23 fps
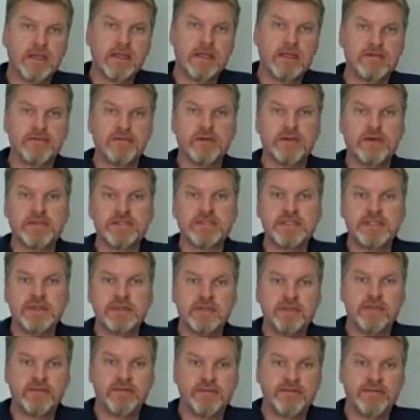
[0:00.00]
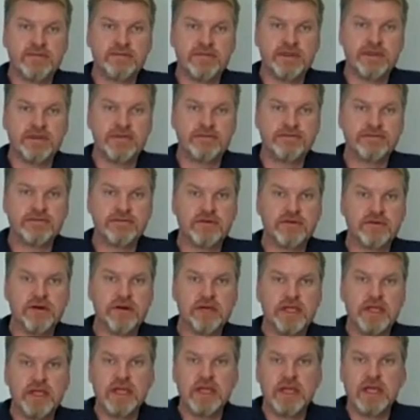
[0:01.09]
you've worked in a group of 3 or 4,
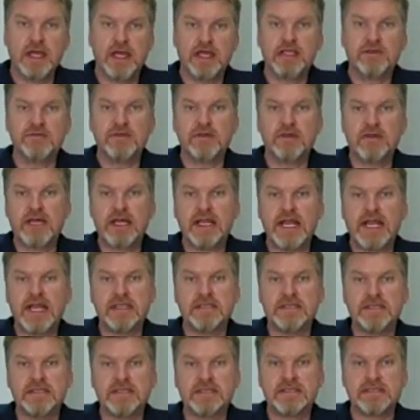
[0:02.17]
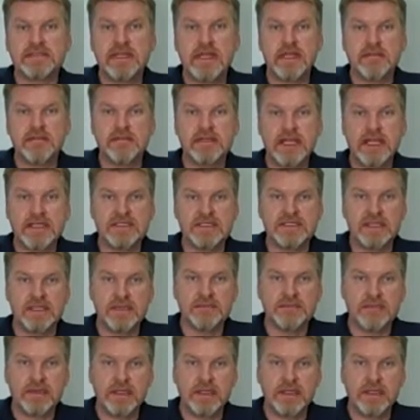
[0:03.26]
and you've all collected the same data.